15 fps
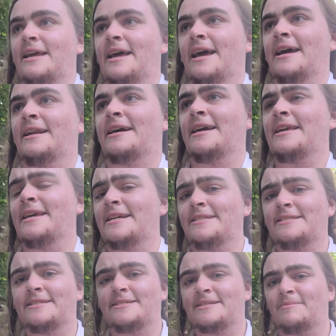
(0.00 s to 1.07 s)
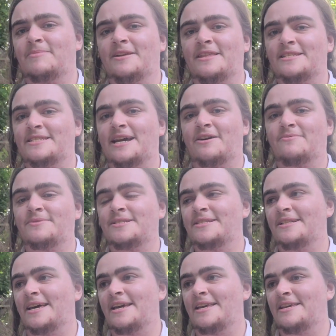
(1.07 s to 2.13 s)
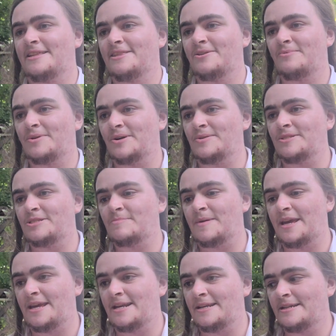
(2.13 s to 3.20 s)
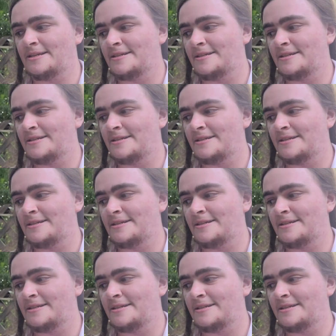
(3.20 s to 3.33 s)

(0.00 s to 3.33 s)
And I guess something that sounds like the word spade.